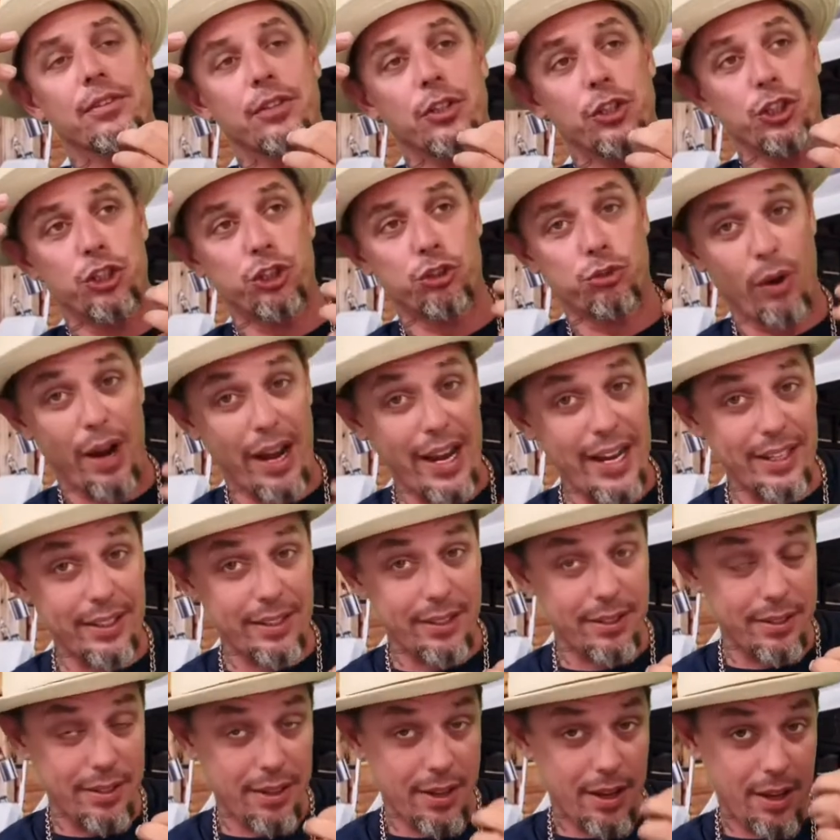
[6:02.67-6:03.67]

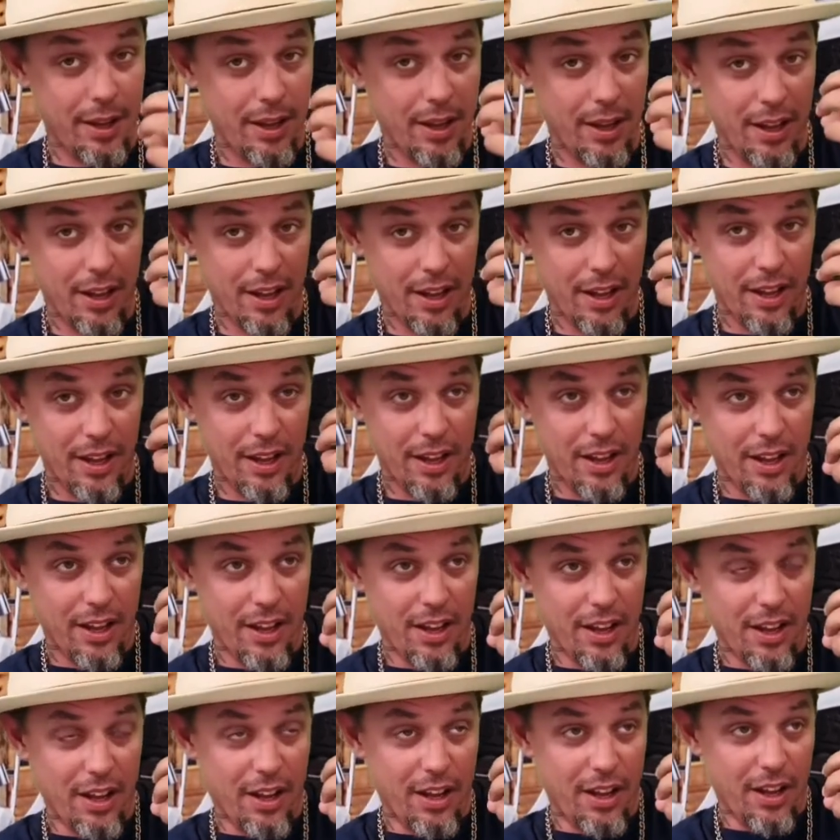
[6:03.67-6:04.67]
strength
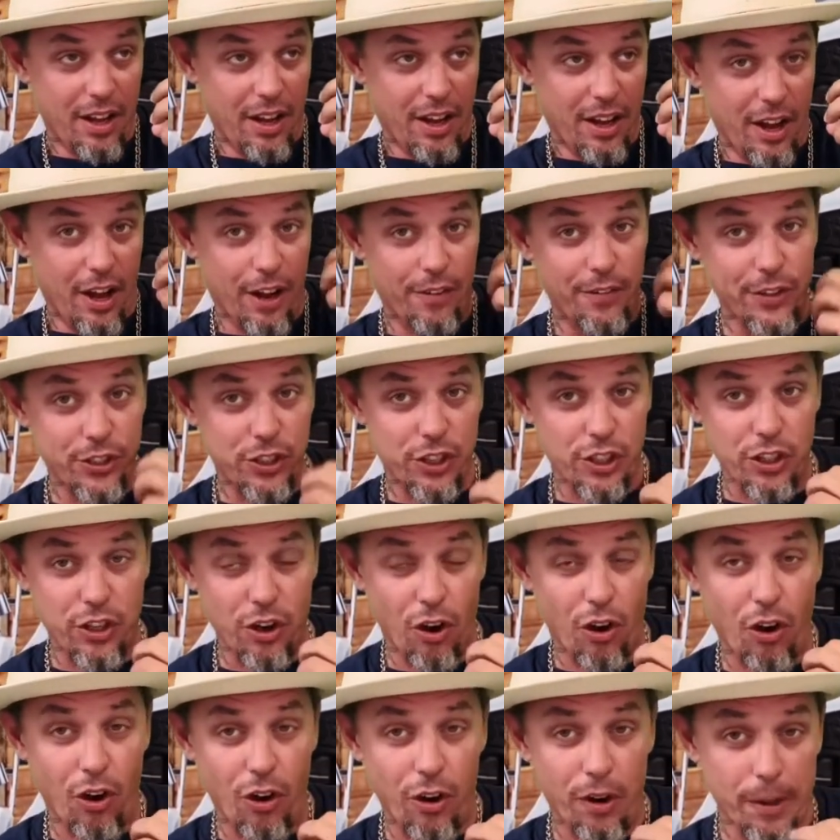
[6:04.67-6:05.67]
of the
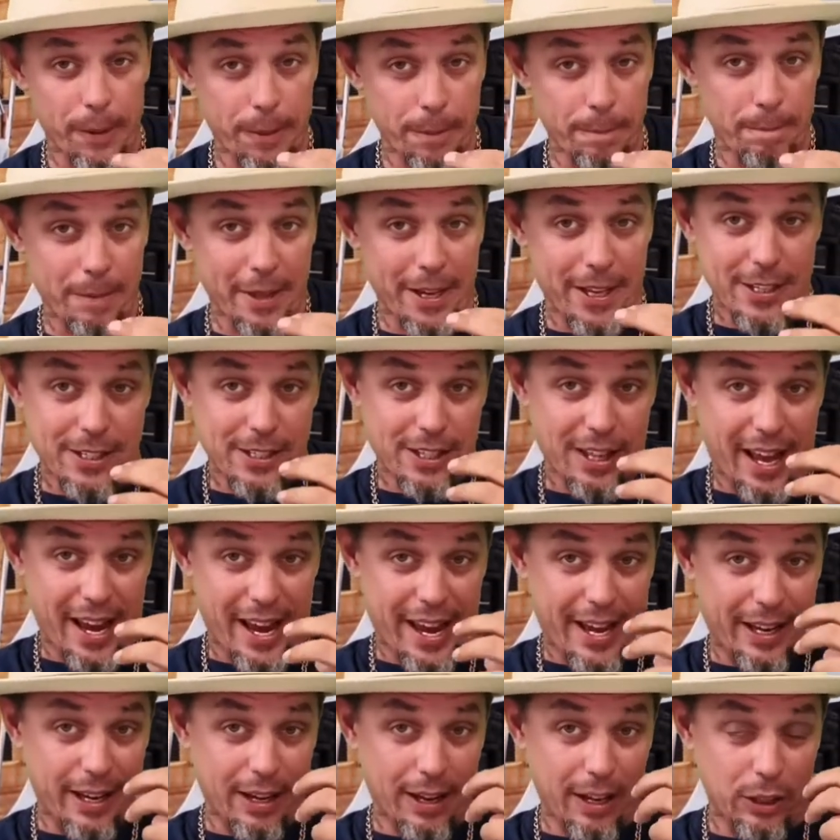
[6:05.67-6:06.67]
cigar is
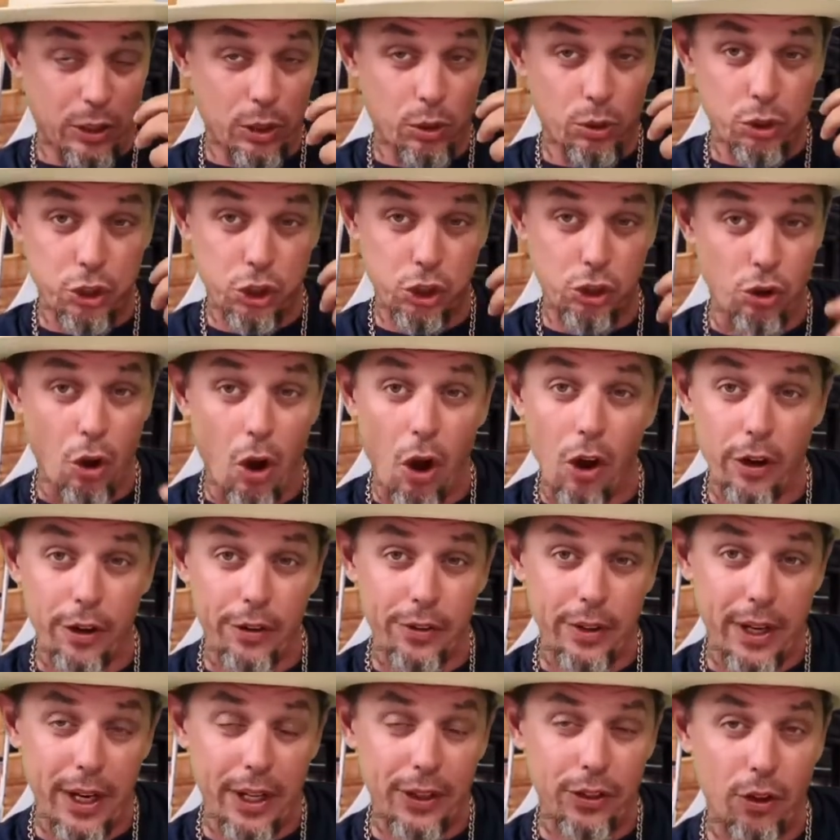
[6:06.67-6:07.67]
like a little stronger
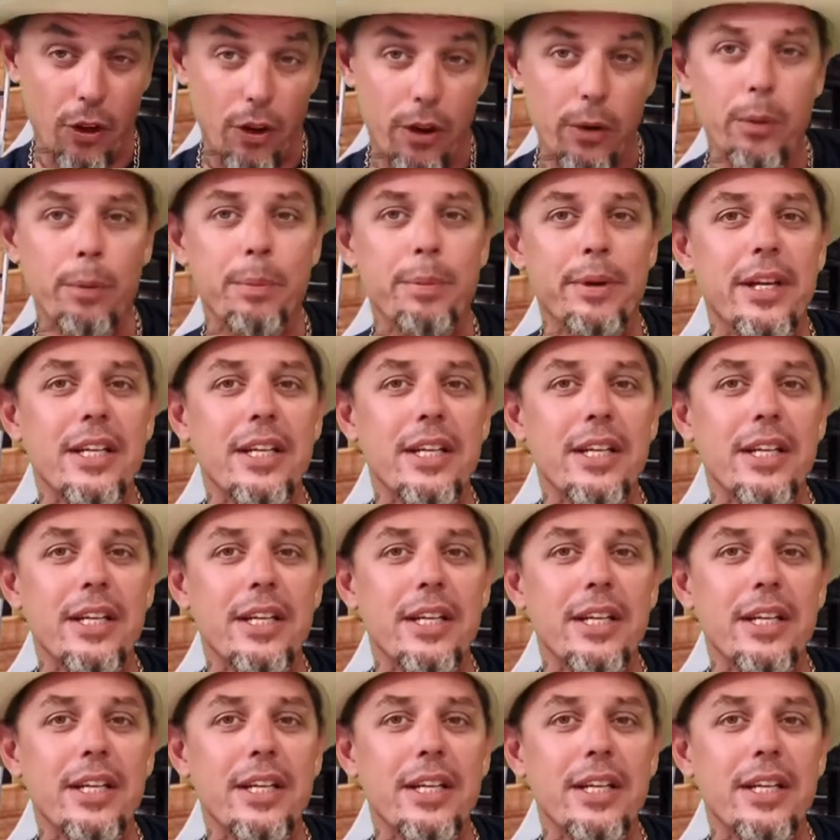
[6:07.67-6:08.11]
than I thought it would be.